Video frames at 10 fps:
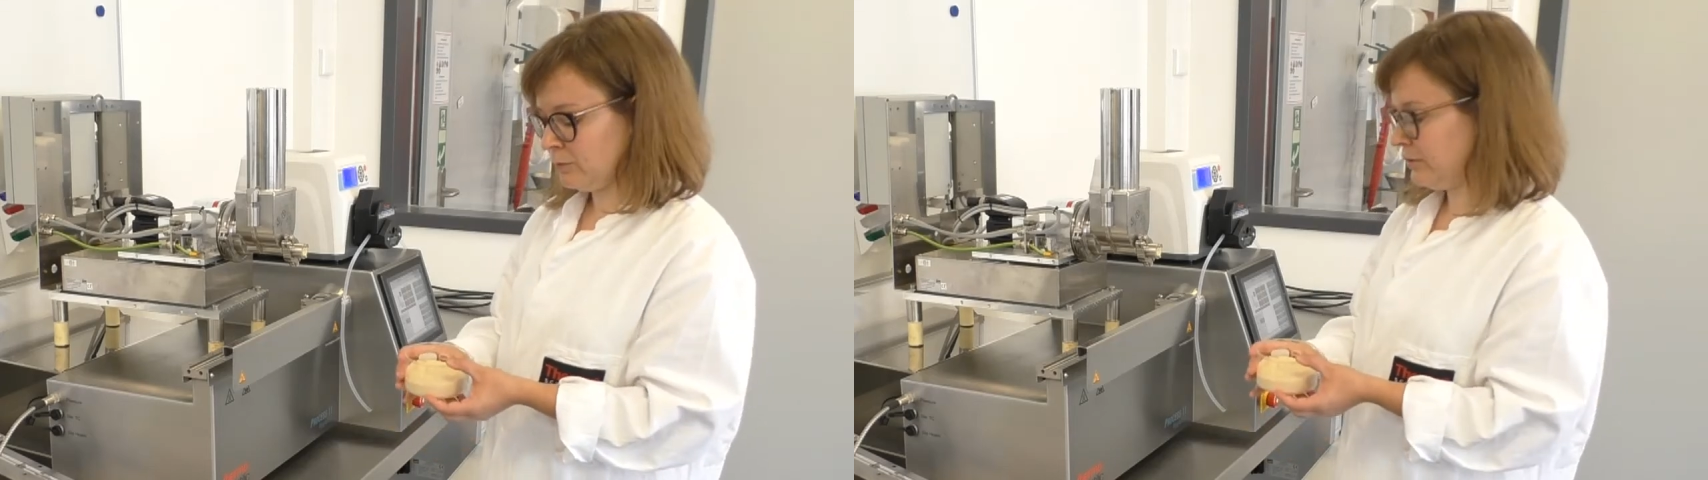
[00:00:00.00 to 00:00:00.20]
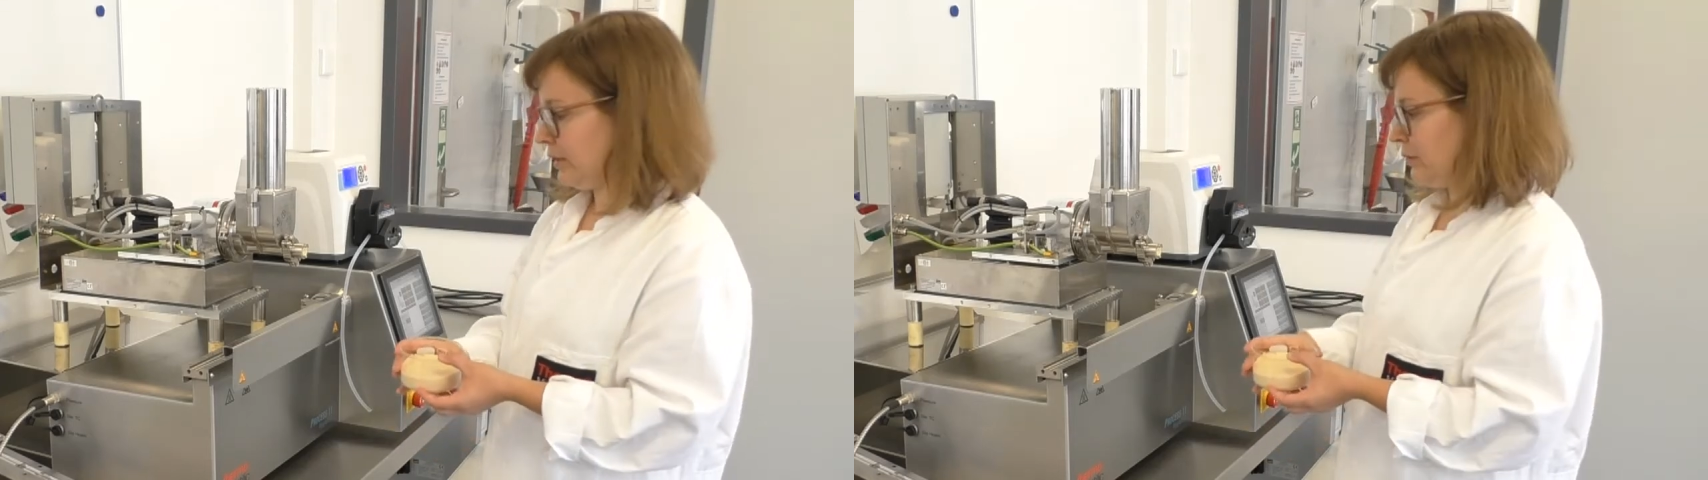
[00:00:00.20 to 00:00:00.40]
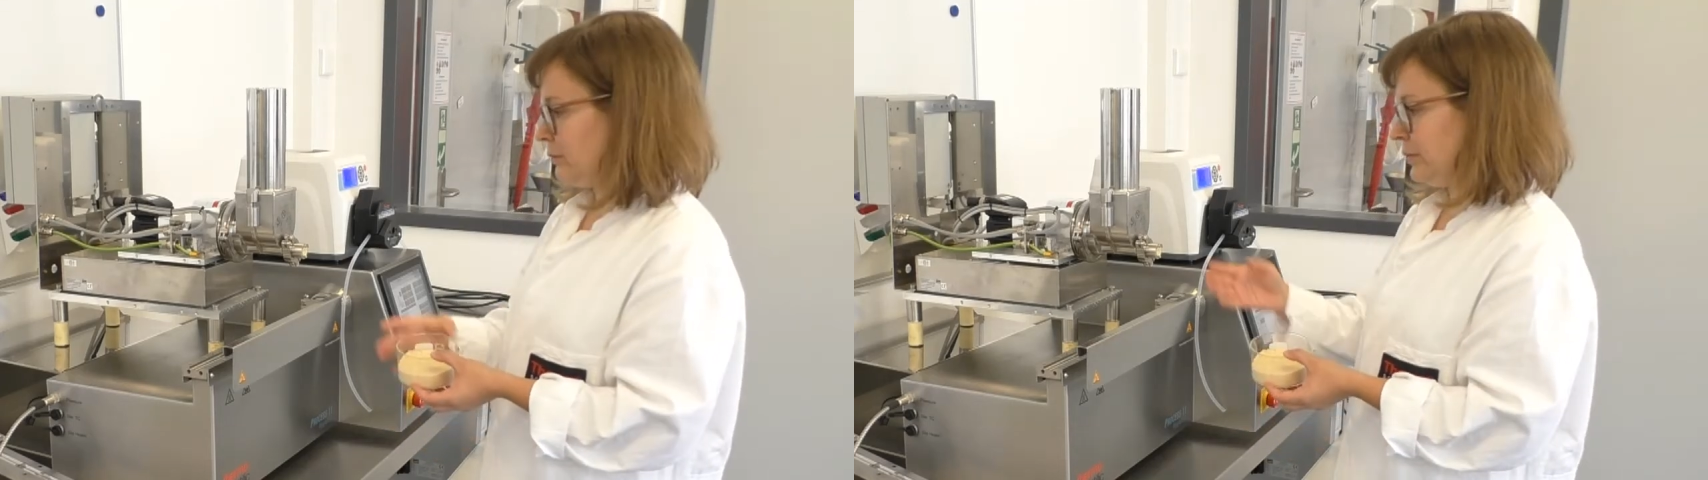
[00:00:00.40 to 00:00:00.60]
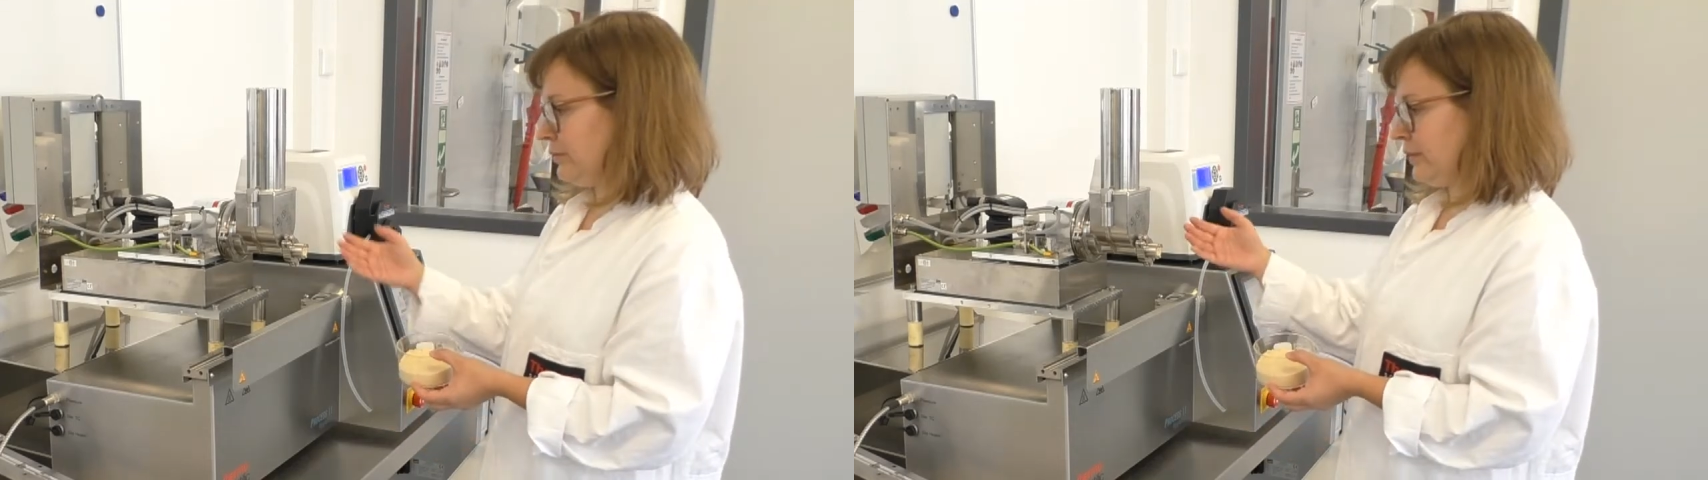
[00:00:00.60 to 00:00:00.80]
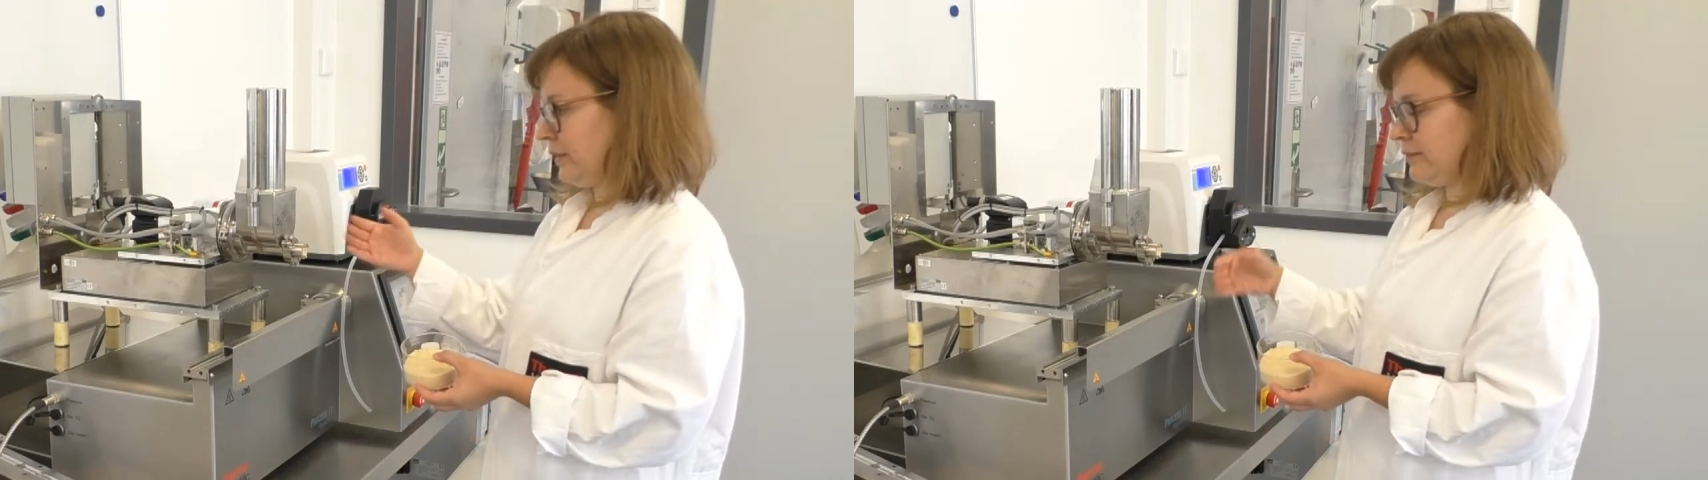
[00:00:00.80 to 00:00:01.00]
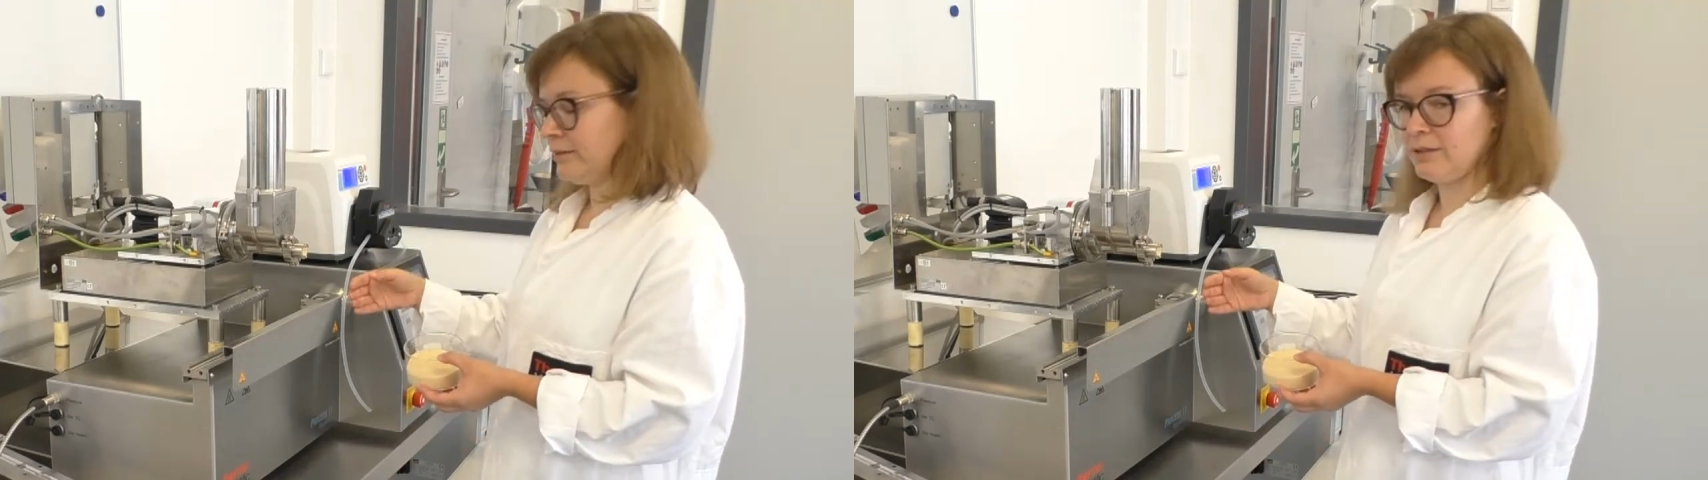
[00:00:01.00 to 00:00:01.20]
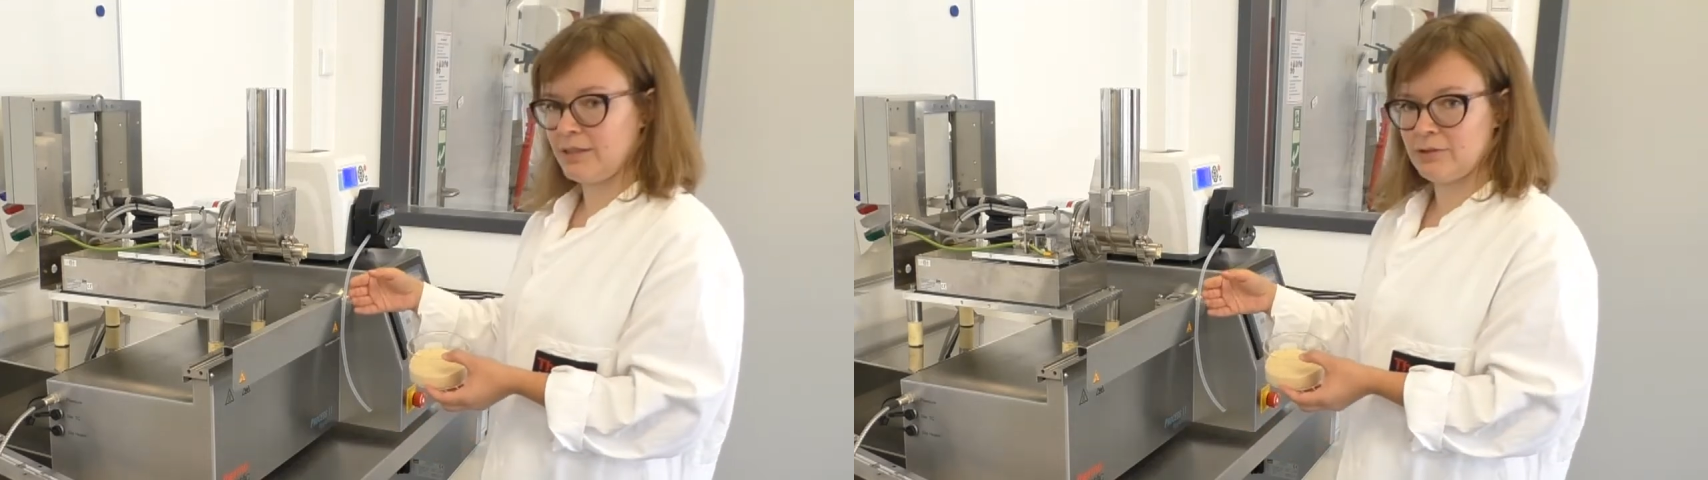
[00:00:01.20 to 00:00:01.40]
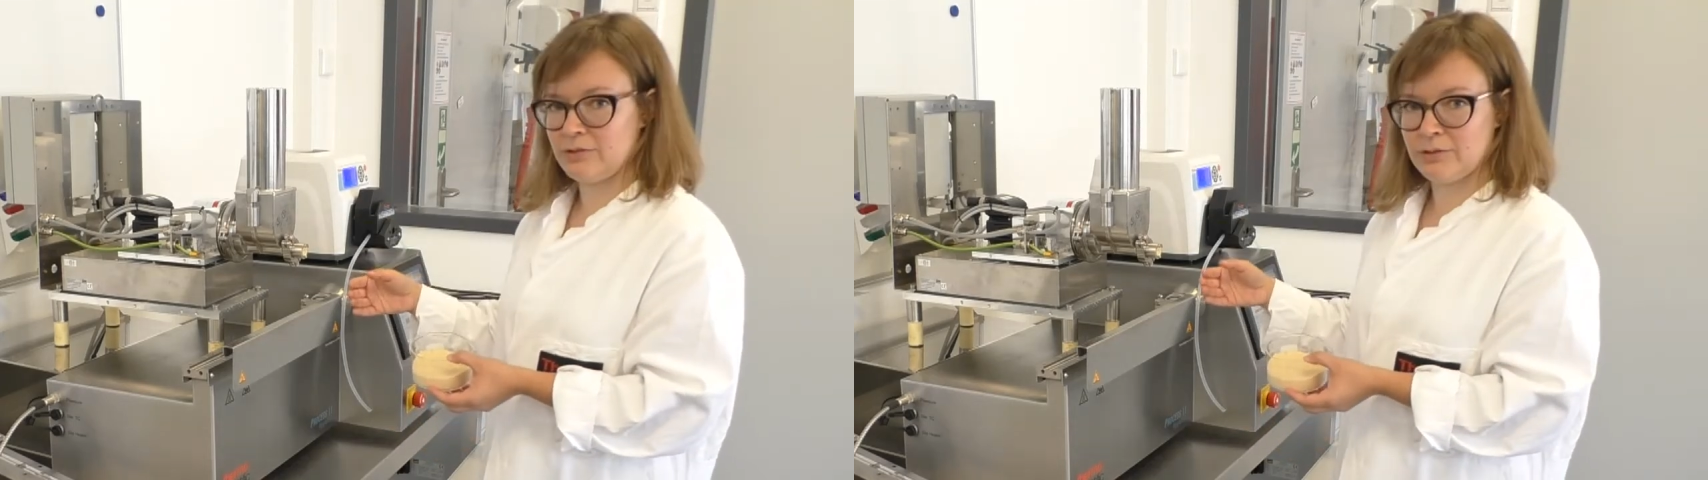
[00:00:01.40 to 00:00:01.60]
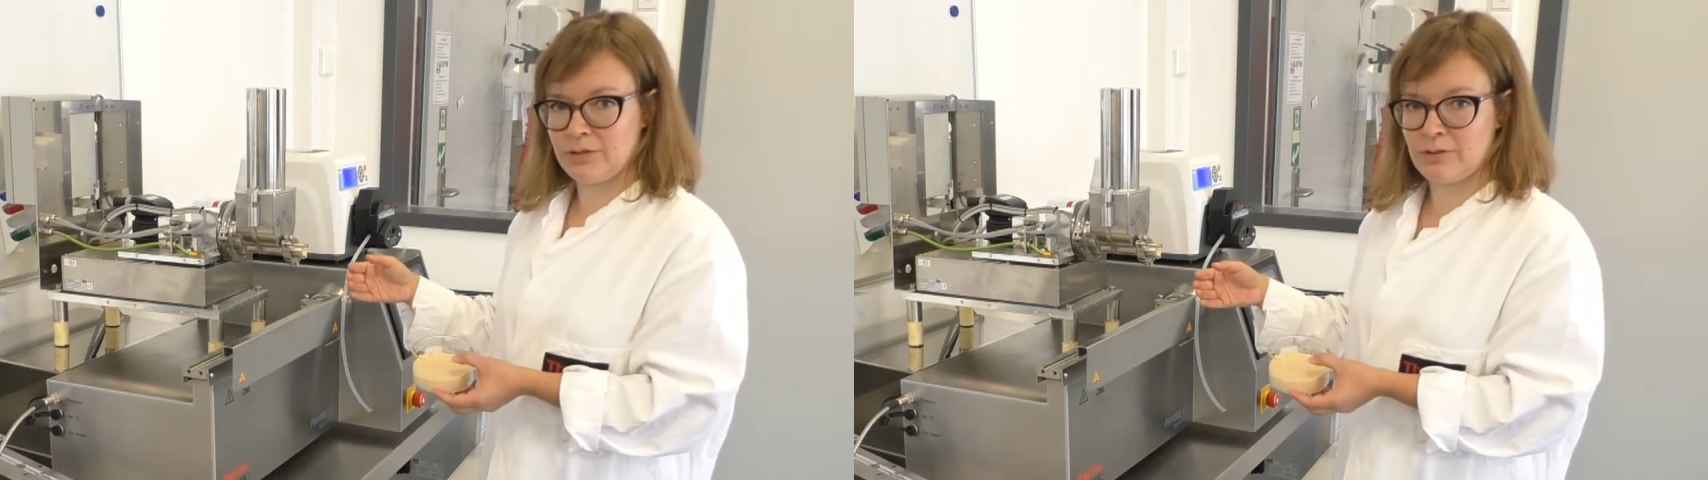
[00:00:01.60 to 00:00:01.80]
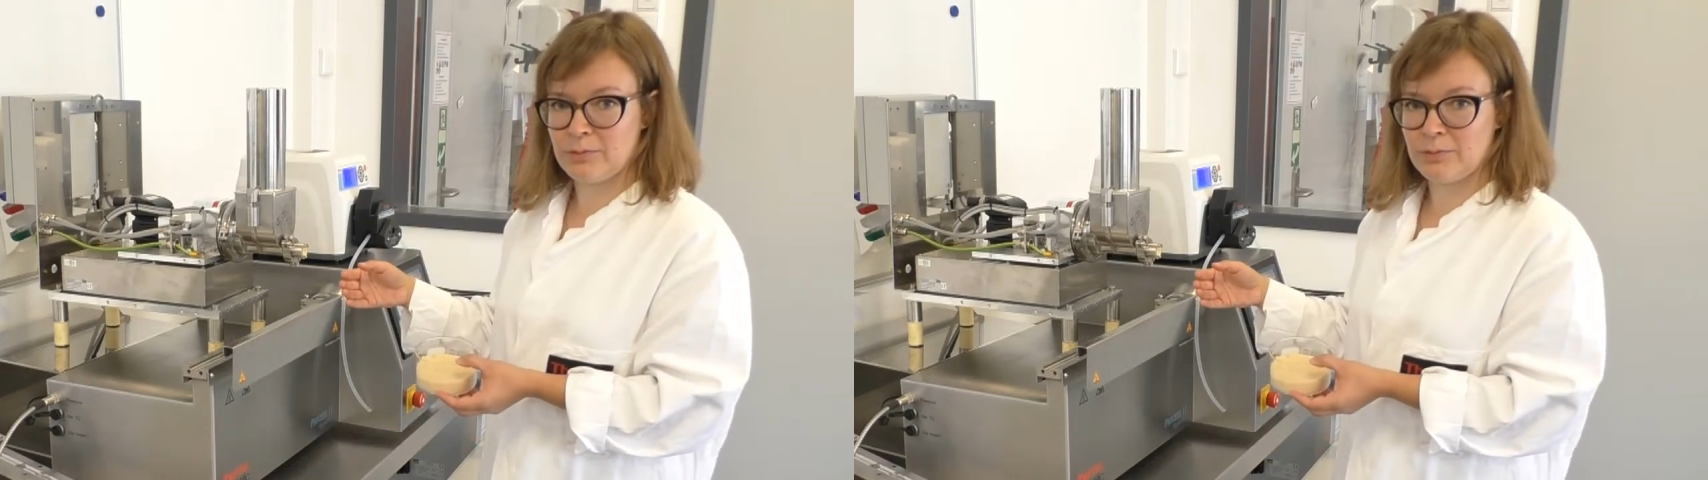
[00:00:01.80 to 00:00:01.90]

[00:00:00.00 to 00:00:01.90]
will then be fed later during the